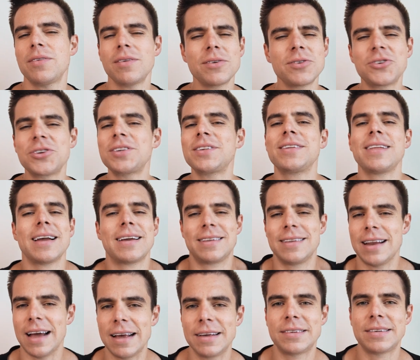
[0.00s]
So it was just like
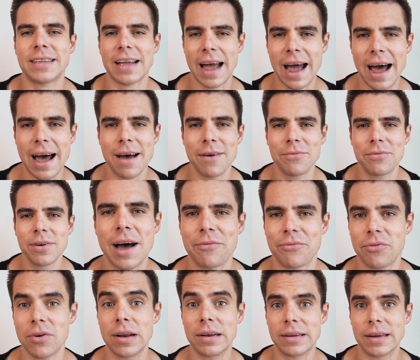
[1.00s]
nice to have a
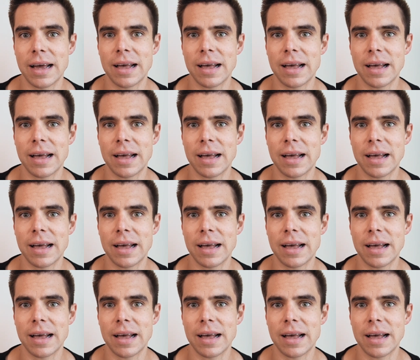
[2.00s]
front